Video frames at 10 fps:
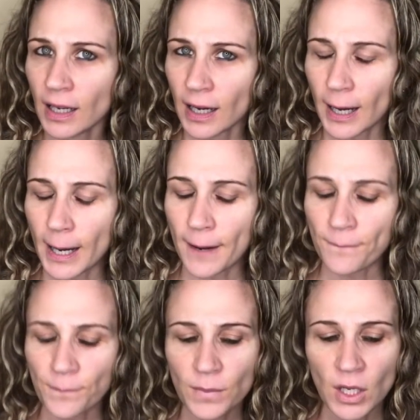
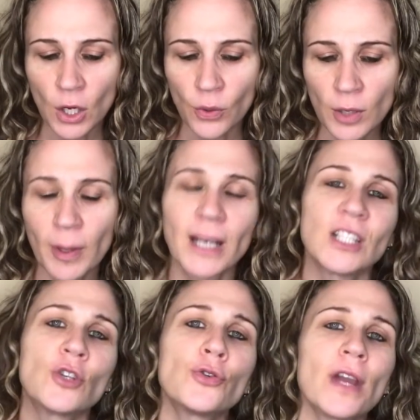when your body's
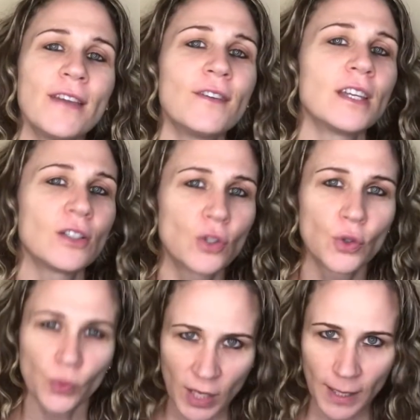craving
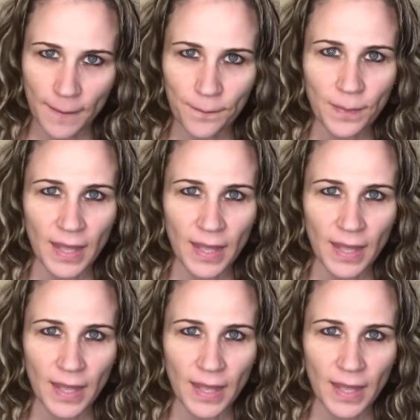sweet,